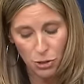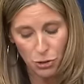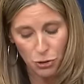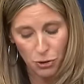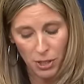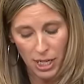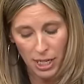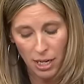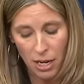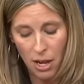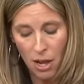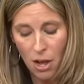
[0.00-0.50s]

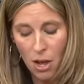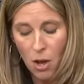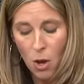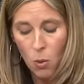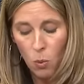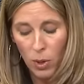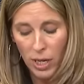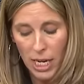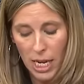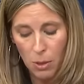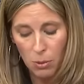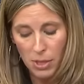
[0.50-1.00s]
Street
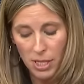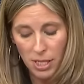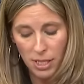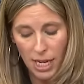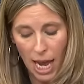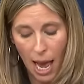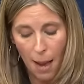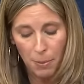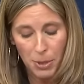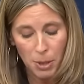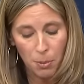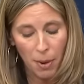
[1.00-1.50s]
when he was
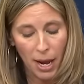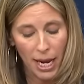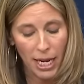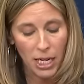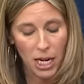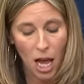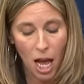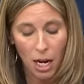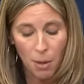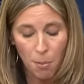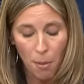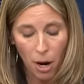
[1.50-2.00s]
stopped by an
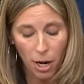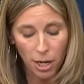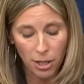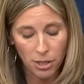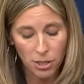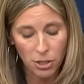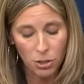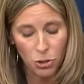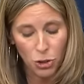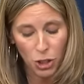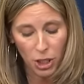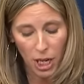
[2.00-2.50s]

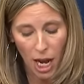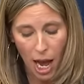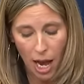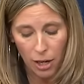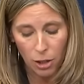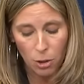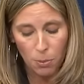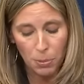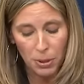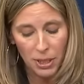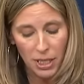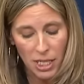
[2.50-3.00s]
unmarked
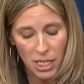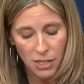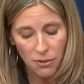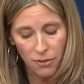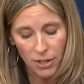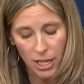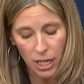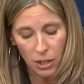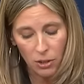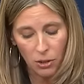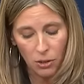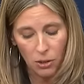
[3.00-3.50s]
Chicago police
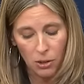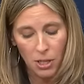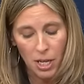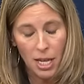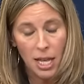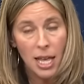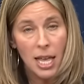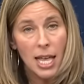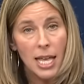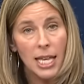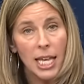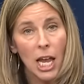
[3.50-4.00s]
vehicle
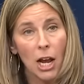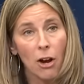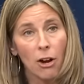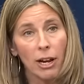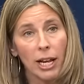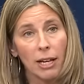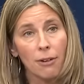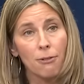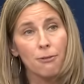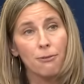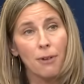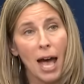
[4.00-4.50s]

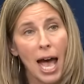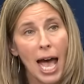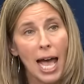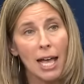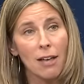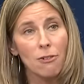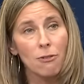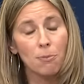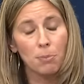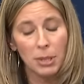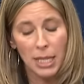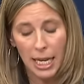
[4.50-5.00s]
carrying
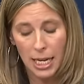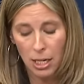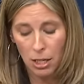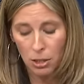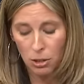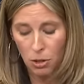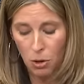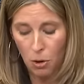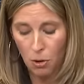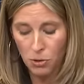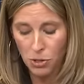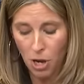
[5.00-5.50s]
five
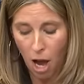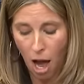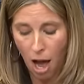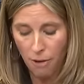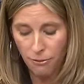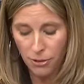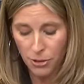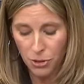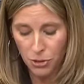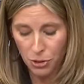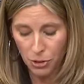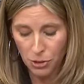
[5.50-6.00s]
plainclothed
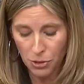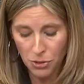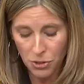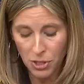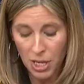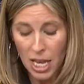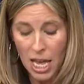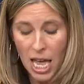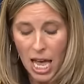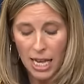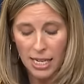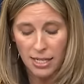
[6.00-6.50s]
officers
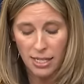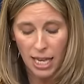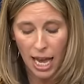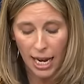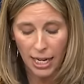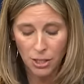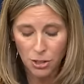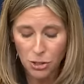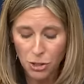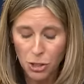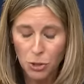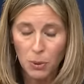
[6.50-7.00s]

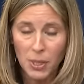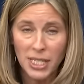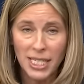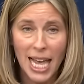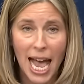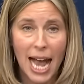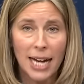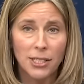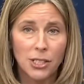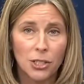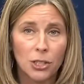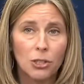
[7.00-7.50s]
assigned to a
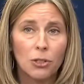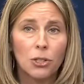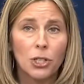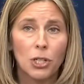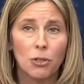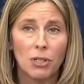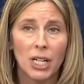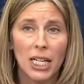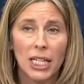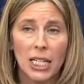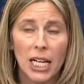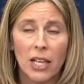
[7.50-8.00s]
tactical
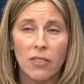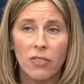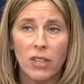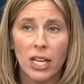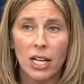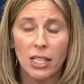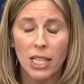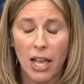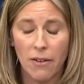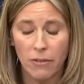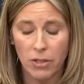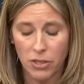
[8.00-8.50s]
unit in the
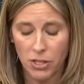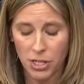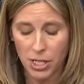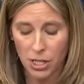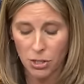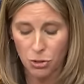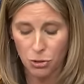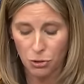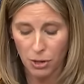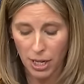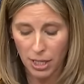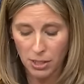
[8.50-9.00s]
eleventh
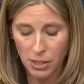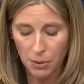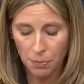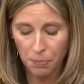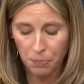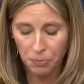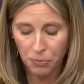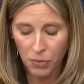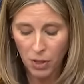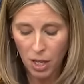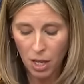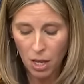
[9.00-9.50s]
district.
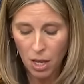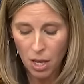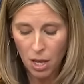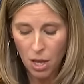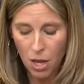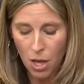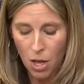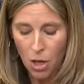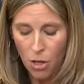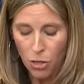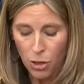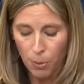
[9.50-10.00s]

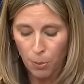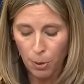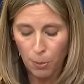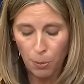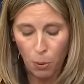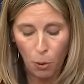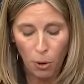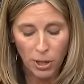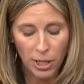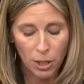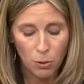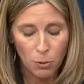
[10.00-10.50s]
The
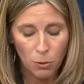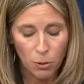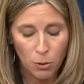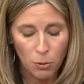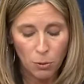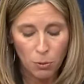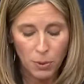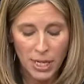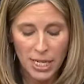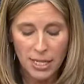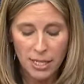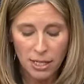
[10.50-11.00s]
purported
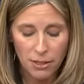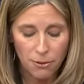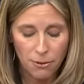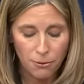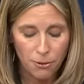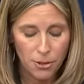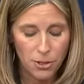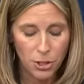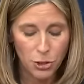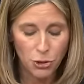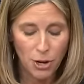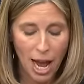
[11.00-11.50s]
reason
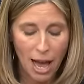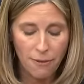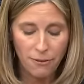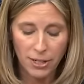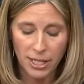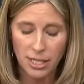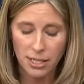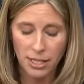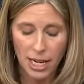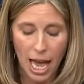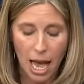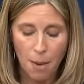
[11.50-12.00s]
for the
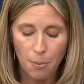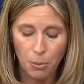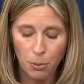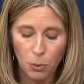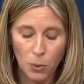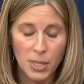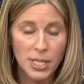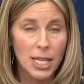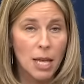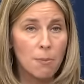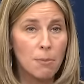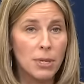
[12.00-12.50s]
traffic stop
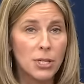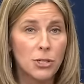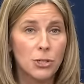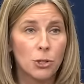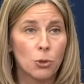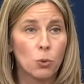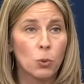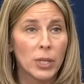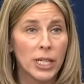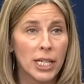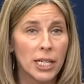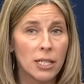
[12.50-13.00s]
was that
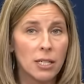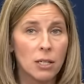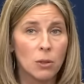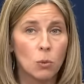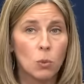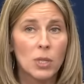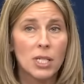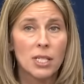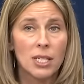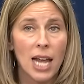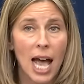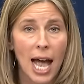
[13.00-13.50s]
Mister Reed
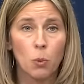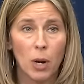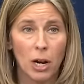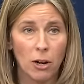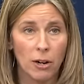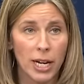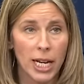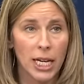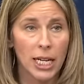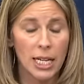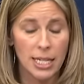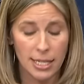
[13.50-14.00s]
was not
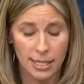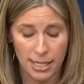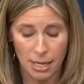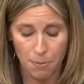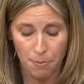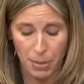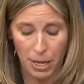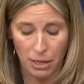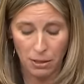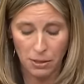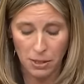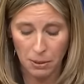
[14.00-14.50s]
wearing a
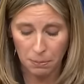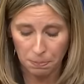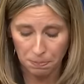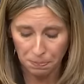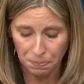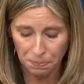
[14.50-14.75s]
seatbelt.